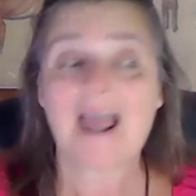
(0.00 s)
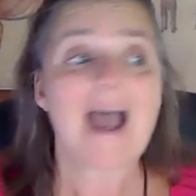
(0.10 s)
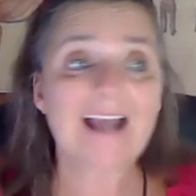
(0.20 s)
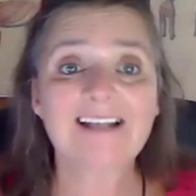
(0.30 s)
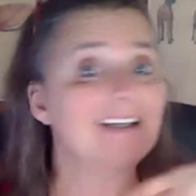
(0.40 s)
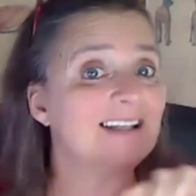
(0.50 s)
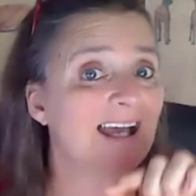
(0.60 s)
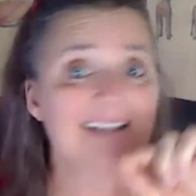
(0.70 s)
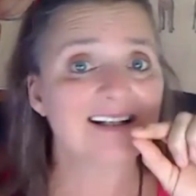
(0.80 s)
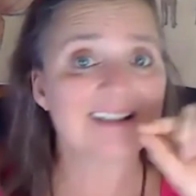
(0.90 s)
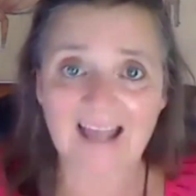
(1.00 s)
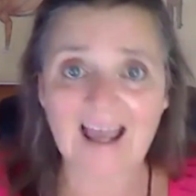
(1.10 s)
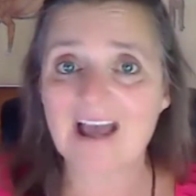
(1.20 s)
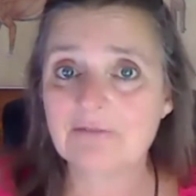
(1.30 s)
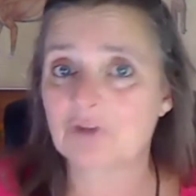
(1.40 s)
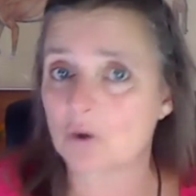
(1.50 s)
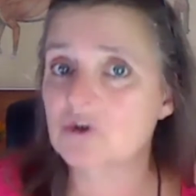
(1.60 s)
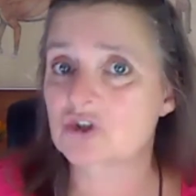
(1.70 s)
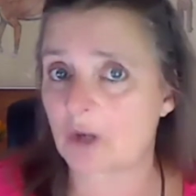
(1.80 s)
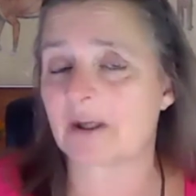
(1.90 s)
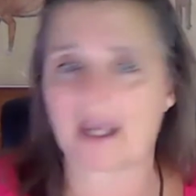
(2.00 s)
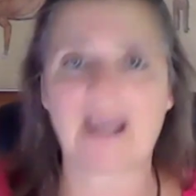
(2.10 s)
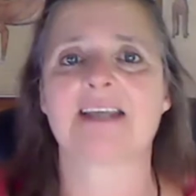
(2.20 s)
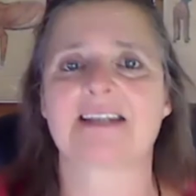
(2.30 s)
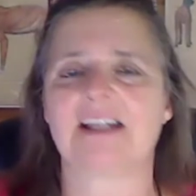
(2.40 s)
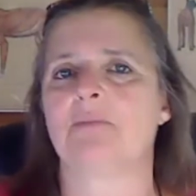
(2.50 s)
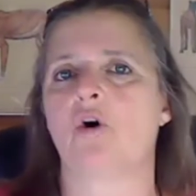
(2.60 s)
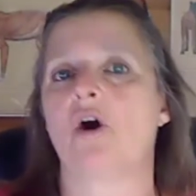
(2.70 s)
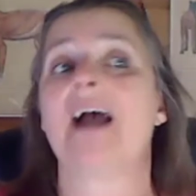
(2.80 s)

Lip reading: I didn't have those stomach aches anymore.